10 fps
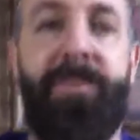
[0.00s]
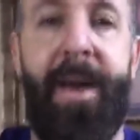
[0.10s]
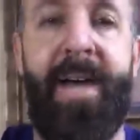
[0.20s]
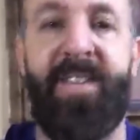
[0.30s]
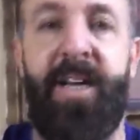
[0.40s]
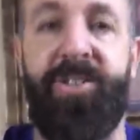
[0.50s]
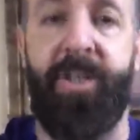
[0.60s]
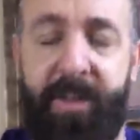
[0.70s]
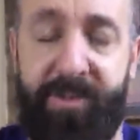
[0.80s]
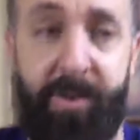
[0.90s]
pay attention
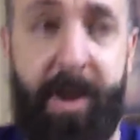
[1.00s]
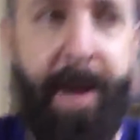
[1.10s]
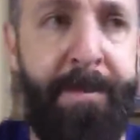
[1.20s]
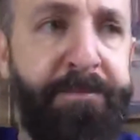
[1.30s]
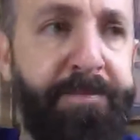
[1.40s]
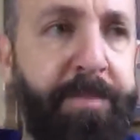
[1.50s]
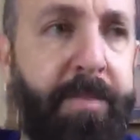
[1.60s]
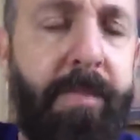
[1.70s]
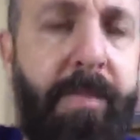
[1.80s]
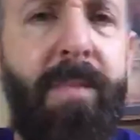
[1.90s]
to this, okay?
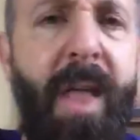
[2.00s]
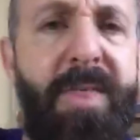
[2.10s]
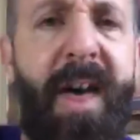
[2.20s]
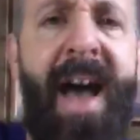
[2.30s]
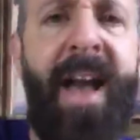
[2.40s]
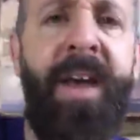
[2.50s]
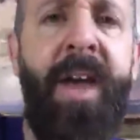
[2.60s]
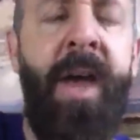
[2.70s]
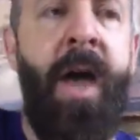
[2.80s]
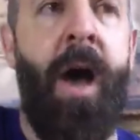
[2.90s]
That
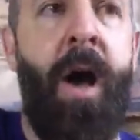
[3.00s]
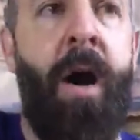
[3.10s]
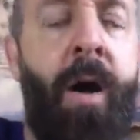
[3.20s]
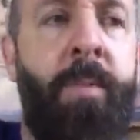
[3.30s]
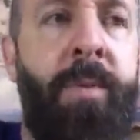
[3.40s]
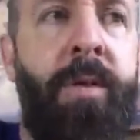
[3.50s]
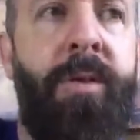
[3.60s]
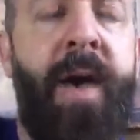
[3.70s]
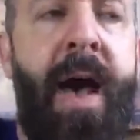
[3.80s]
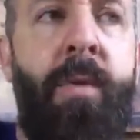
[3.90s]

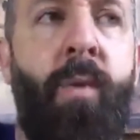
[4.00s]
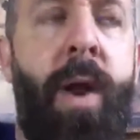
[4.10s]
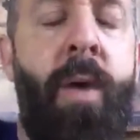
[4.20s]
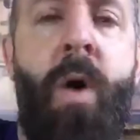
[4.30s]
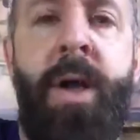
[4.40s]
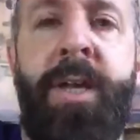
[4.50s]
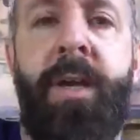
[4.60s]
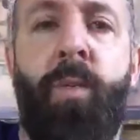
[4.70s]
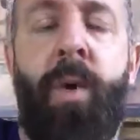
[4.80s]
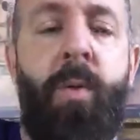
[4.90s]
what I want
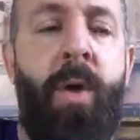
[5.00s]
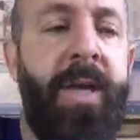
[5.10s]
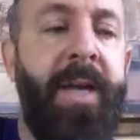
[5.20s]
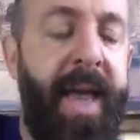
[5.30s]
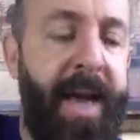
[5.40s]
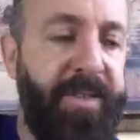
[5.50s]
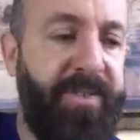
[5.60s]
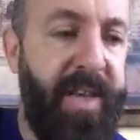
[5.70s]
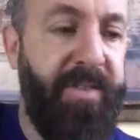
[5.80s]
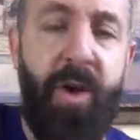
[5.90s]
you to get is
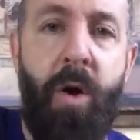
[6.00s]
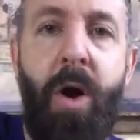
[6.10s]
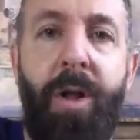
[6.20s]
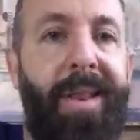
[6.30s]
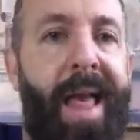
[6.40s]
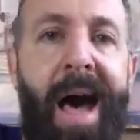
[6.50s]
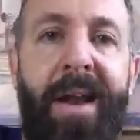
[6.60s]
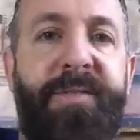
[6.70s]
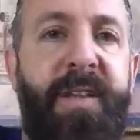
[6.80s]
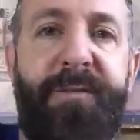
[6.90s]
that there are a lot
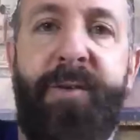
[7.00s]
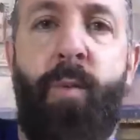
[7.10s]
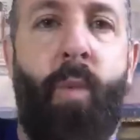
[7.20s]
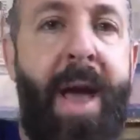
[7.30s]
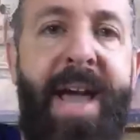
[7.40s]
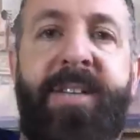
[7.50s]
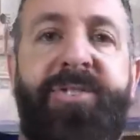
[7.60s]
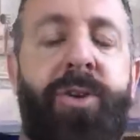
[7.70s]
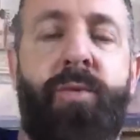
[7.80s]
of different ways to